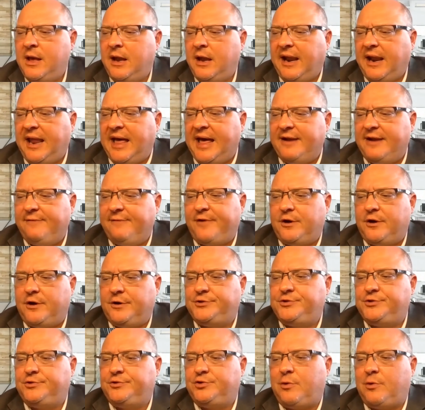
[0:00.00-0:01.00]
A lot of
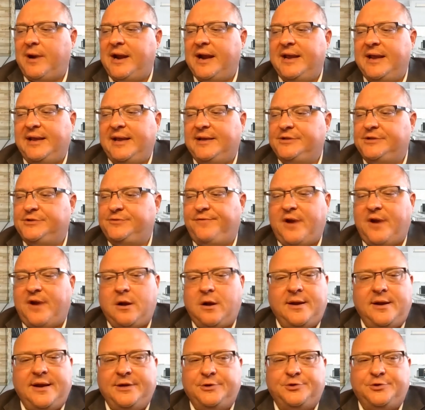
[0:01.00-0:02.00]
our training is
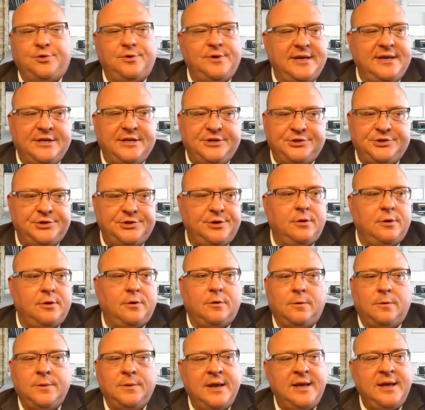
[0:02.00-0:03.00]
very
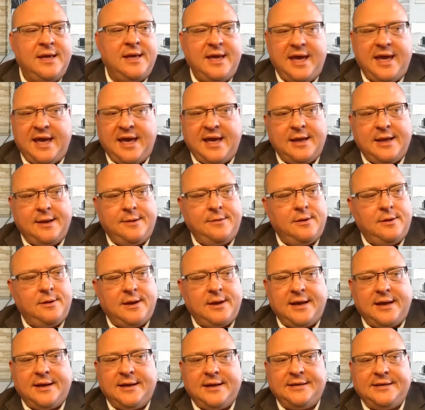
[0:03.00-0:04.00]
traditional
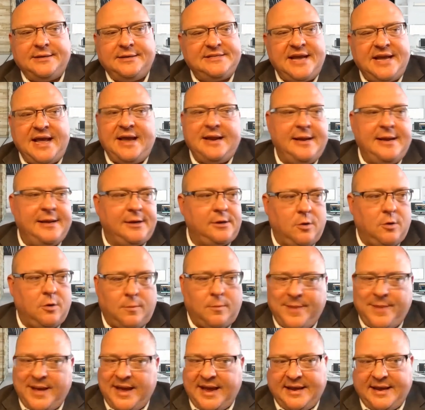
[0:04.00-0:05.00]
and technical
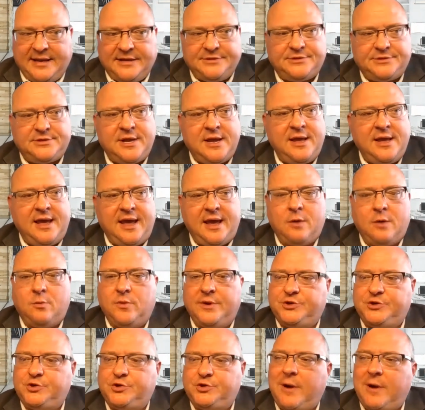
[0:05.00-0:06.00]
based, and
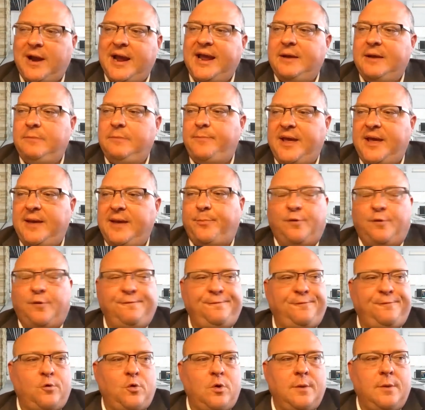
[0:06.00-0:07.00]
we train people
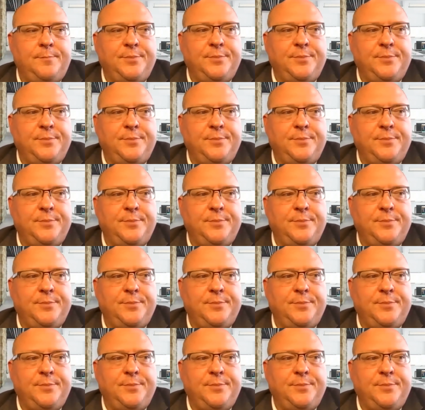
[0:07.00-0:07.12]
for a